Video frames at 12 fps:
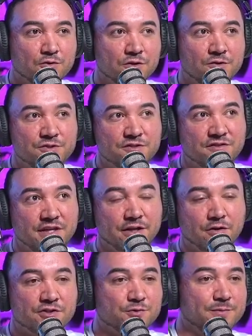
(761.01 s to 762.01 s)
Don't just
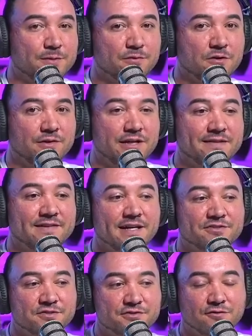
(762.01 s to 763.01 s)
think, oh, I just want to be pro. You have to
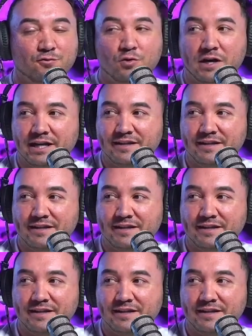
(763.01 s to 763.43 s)
ask yourself why.